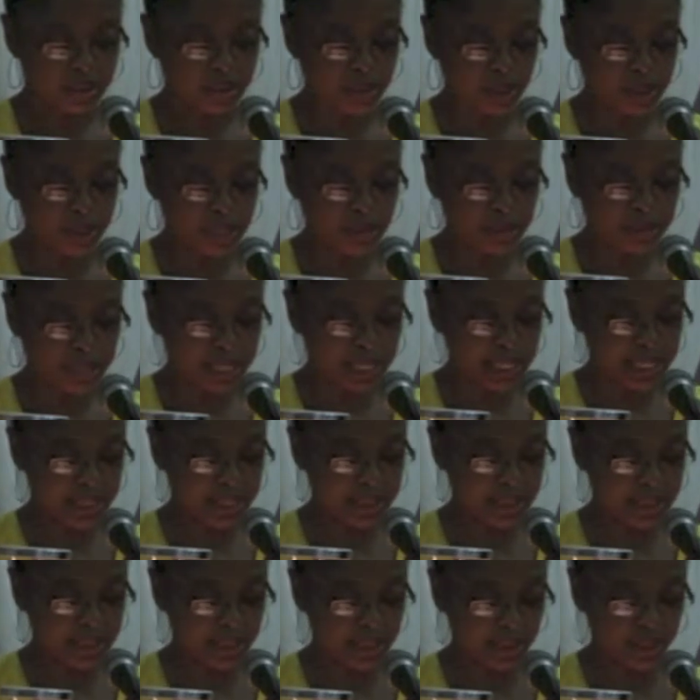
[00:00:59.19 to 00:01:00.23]

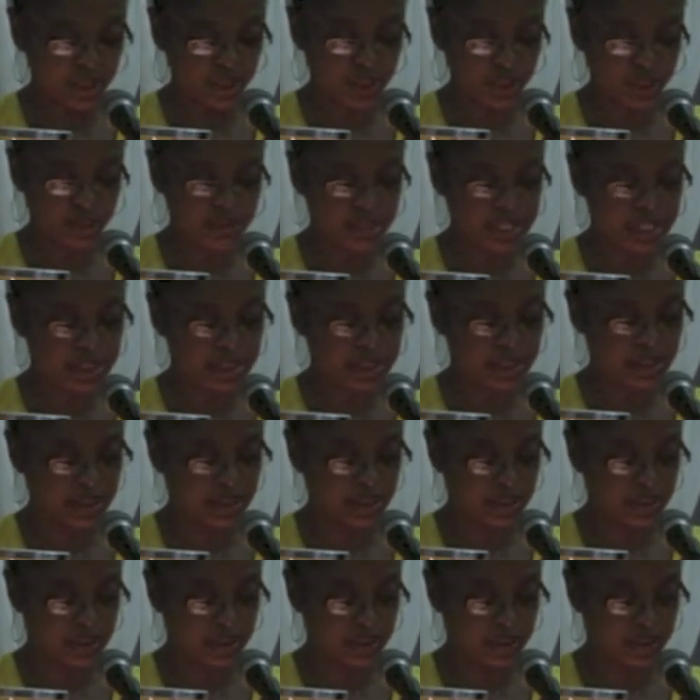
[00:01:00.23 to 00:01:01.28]
multiplied into many
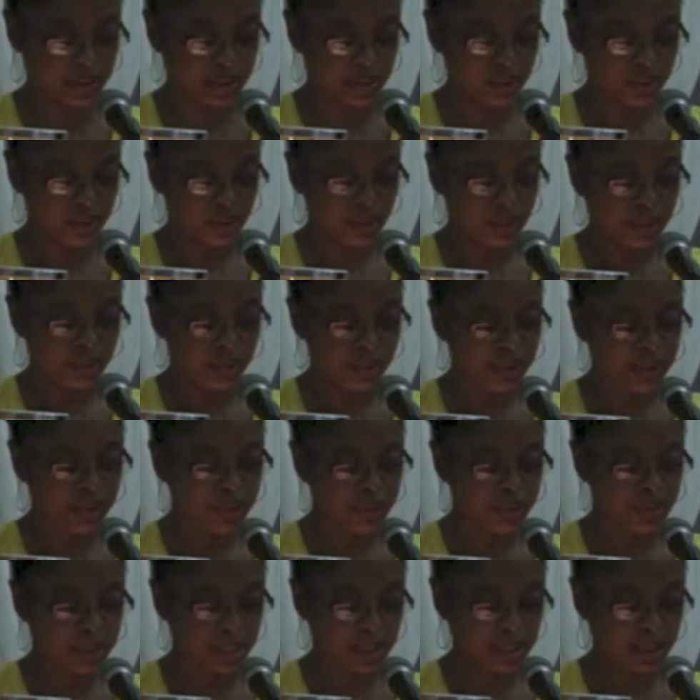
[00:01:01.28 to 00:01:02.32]
suns,
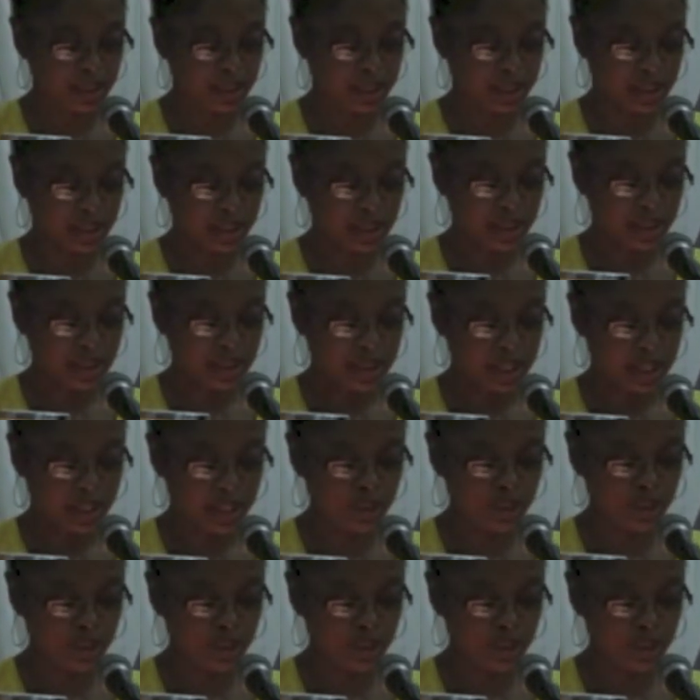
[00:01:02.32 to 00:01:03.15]
rhythmically, a